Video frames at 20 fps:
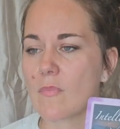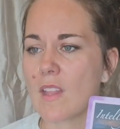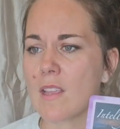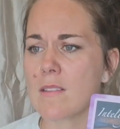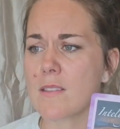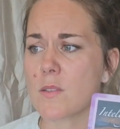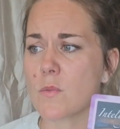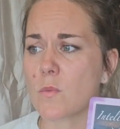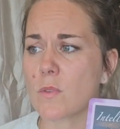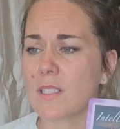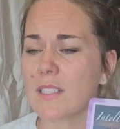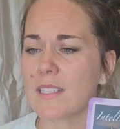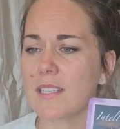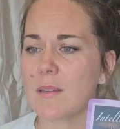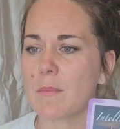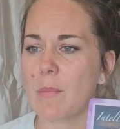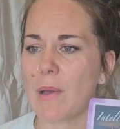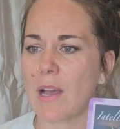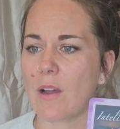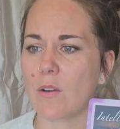It's really
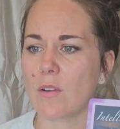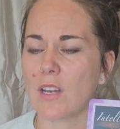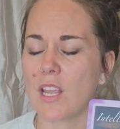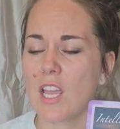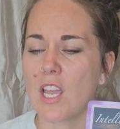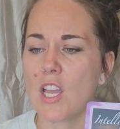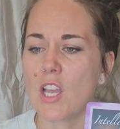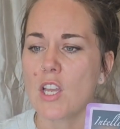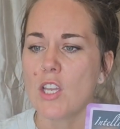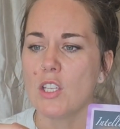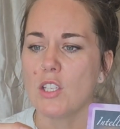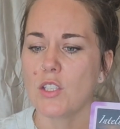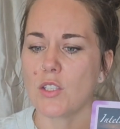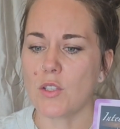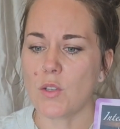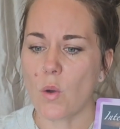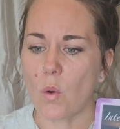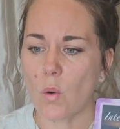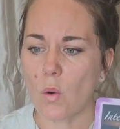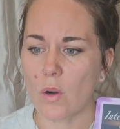about
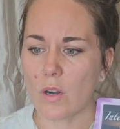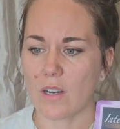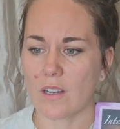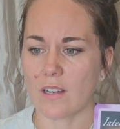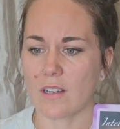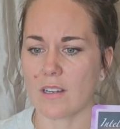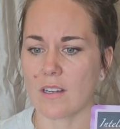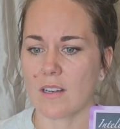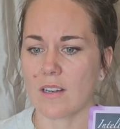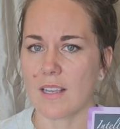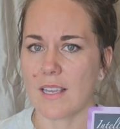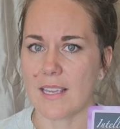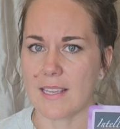your